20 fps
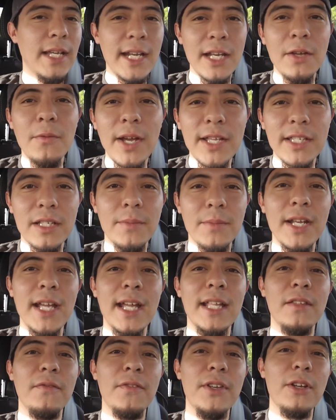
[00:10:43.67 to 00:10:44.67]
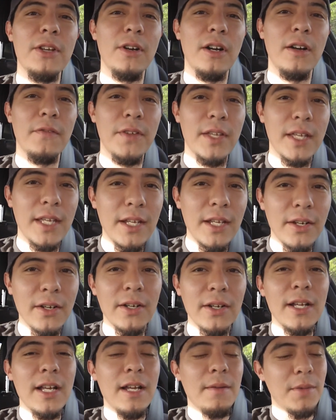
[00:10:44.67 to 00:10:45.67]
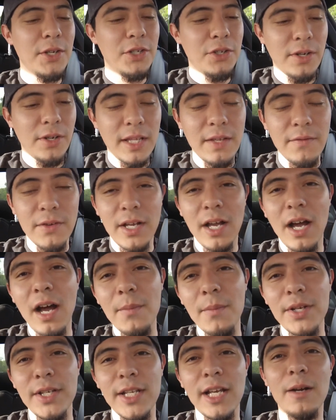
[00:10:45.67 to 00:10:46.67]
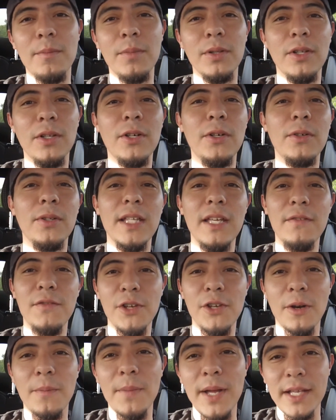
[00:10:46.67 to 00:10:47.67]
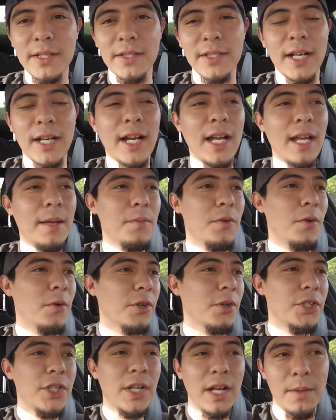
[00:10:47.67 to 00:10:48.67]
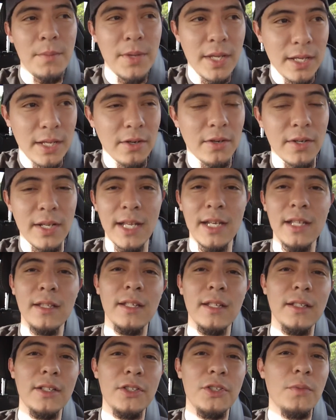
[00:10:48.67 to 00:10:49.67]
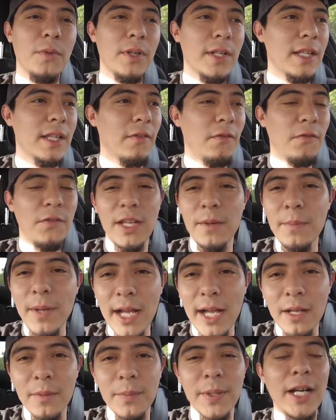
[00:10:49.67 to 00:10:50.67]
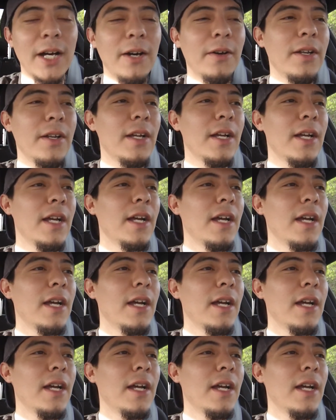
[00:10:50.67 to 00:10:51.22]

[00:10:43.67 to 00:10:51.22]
Anyways, I'm going to end the video off here. Make sure to leave a comment down below. Leave your best time or chime in on anything that you want to give feedback about.